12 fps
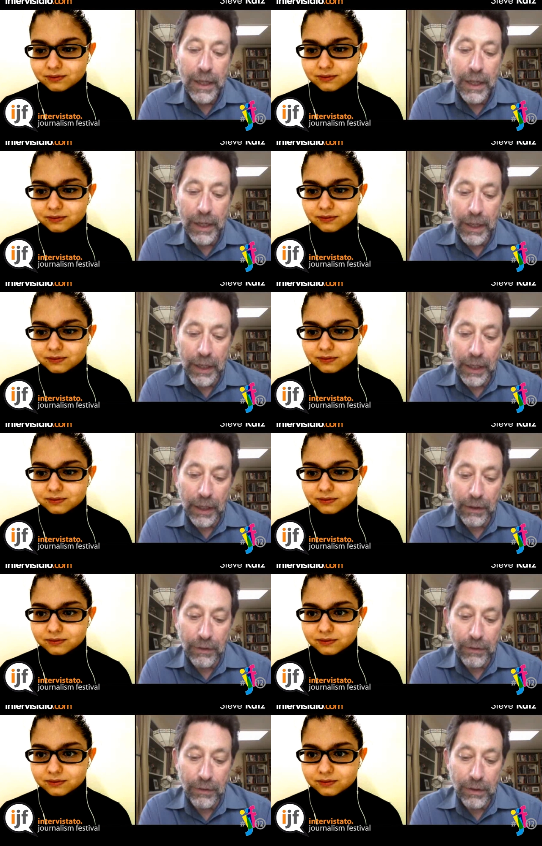
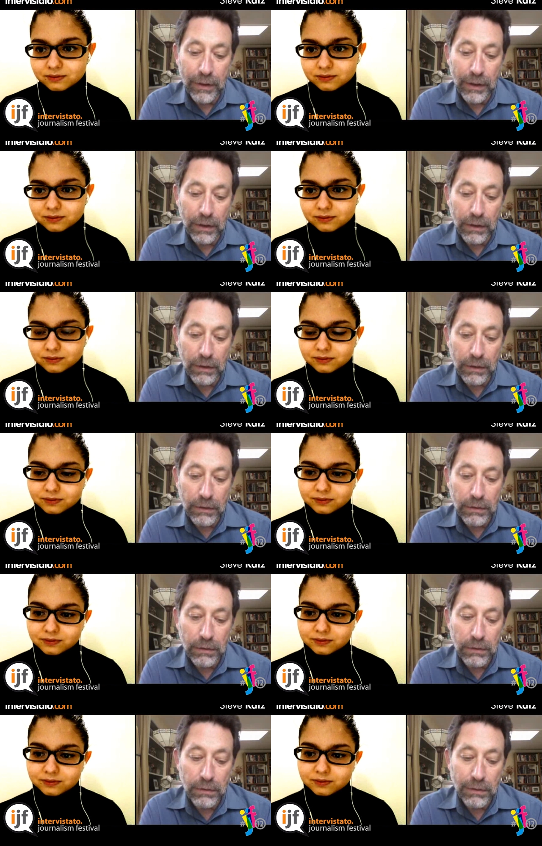Speaker 1: And uh,
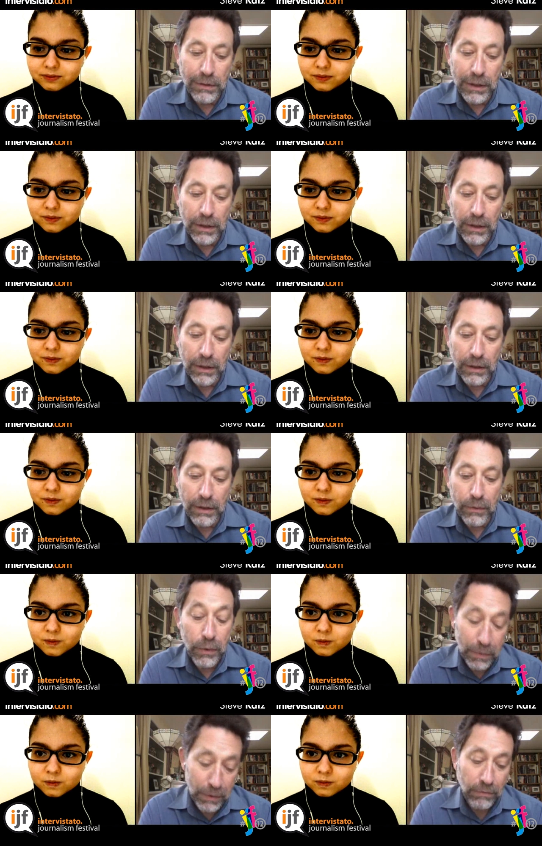uh,
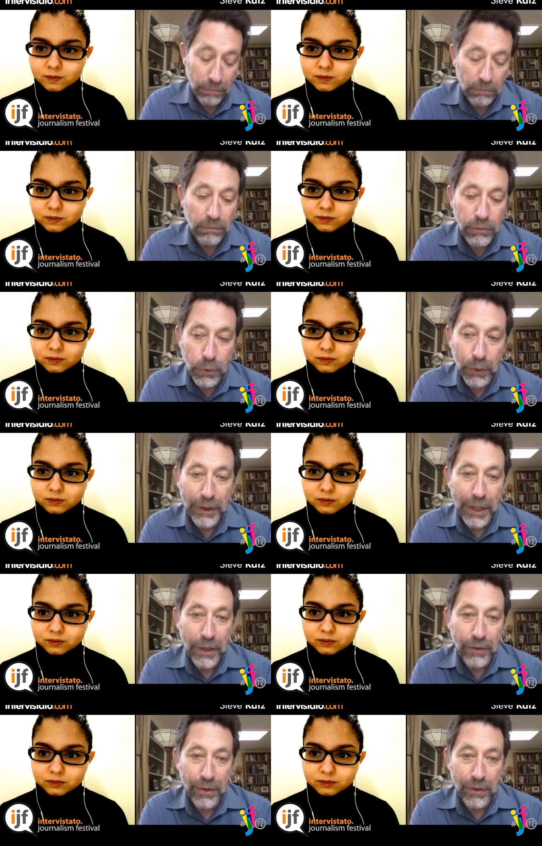we've been doing
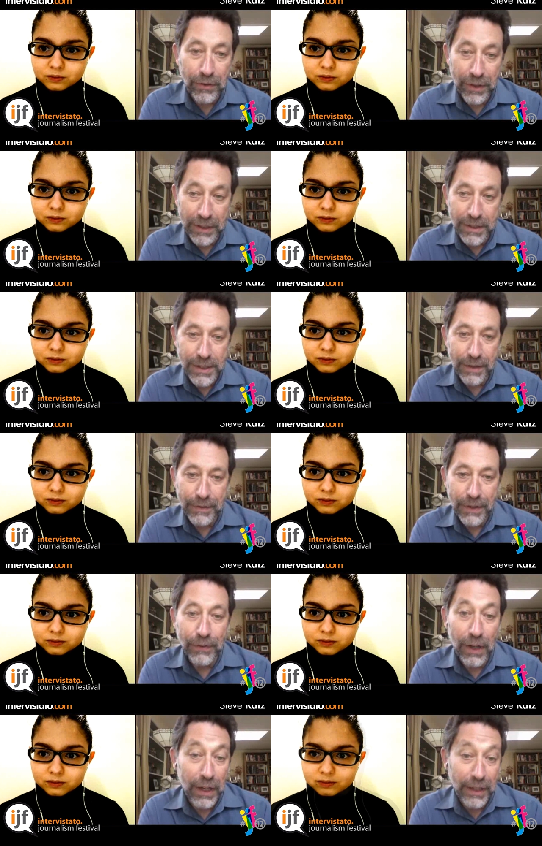that since
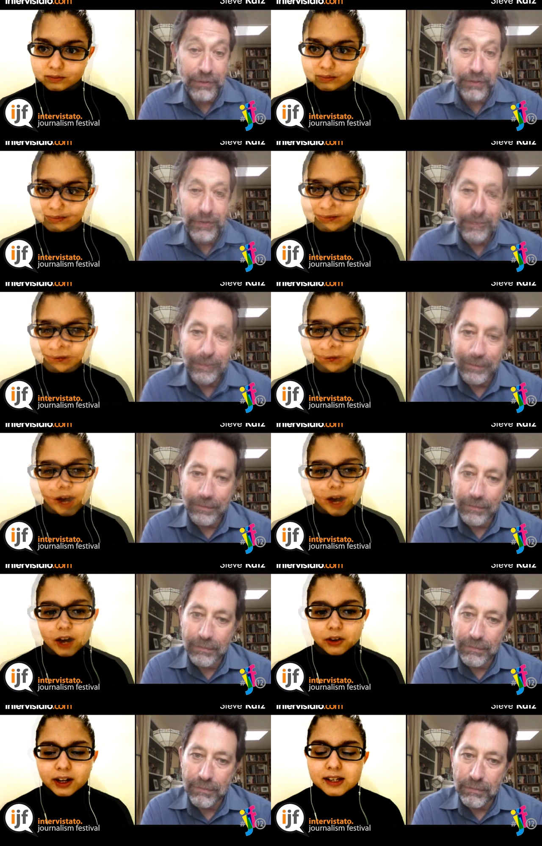1975.
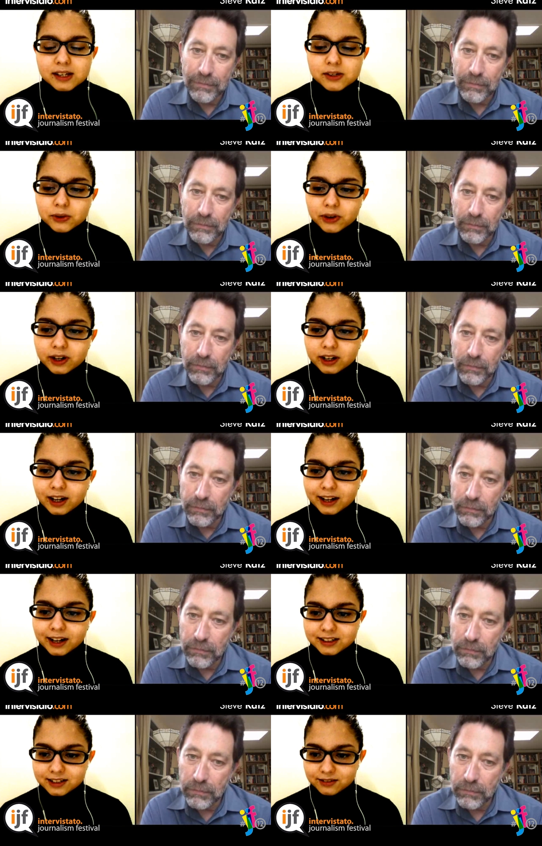
Speaker 2: How has your
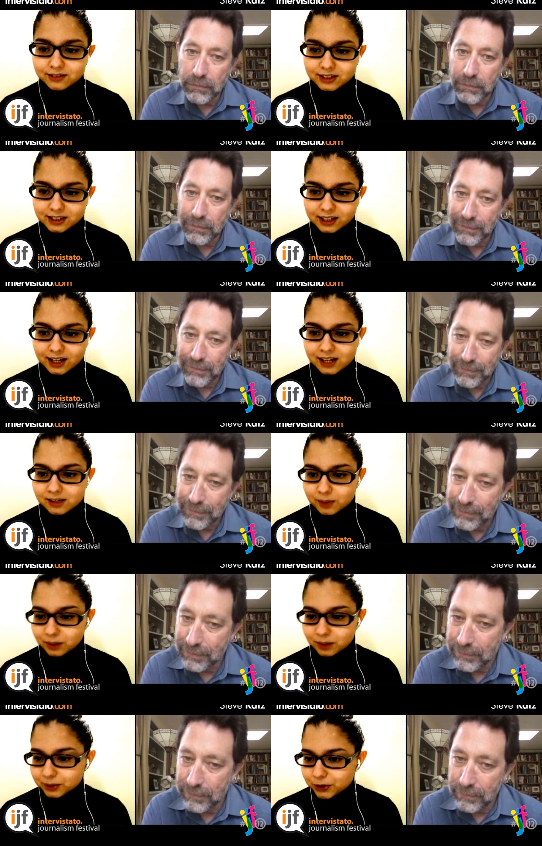activity as a
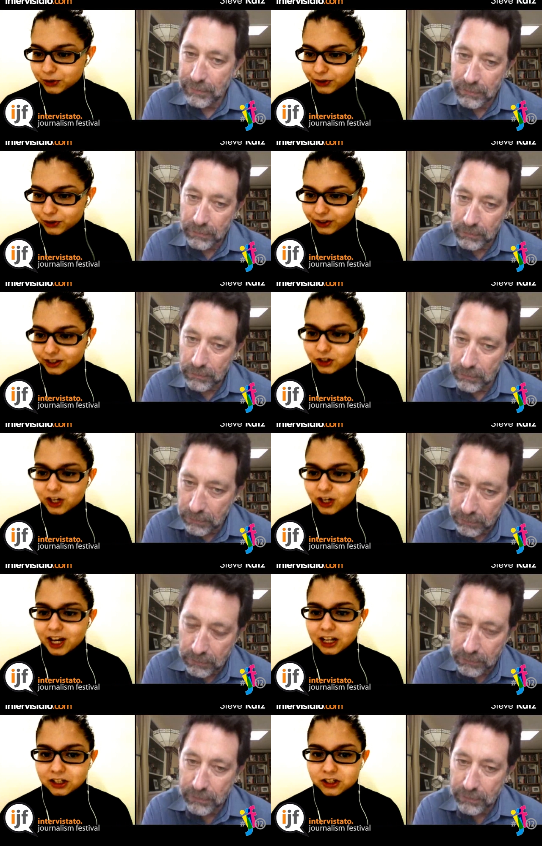publisher
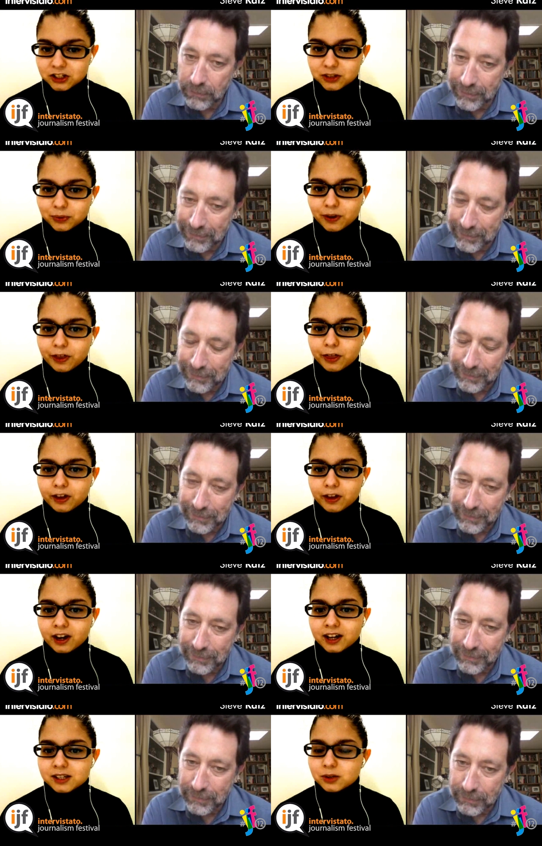changed with
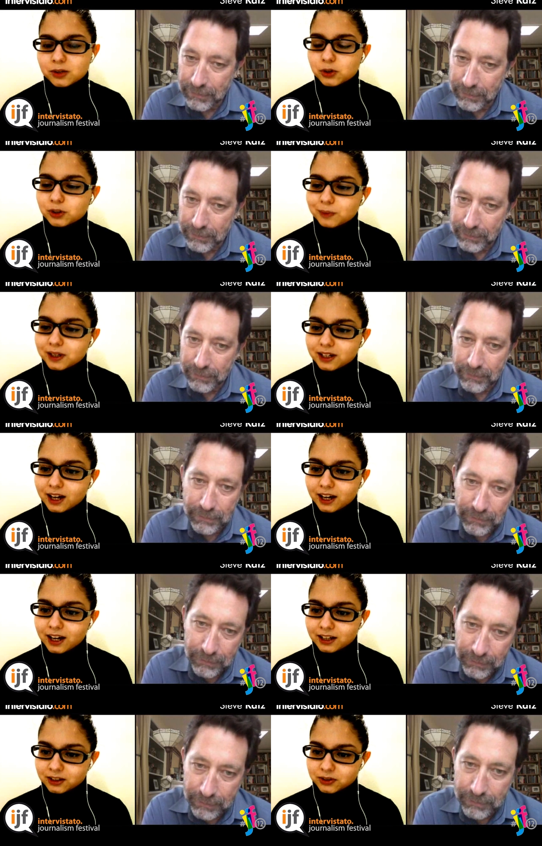uh, social media and new